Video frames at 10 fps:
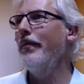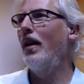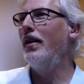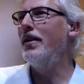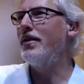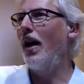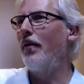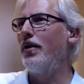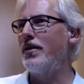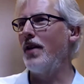Listening out
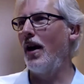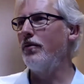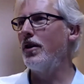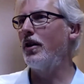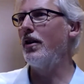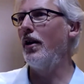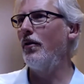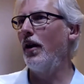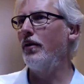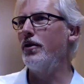for the sounds you can hear
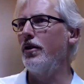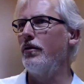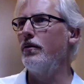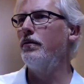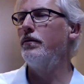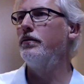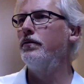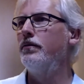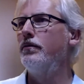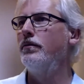around you.
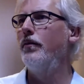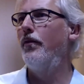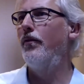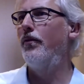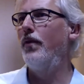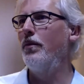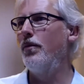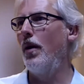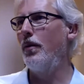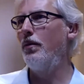
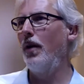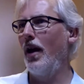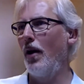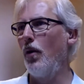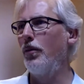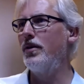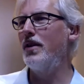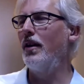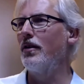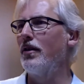Maybe pick out one
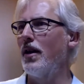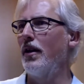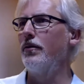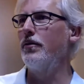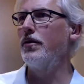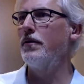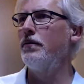particular sound.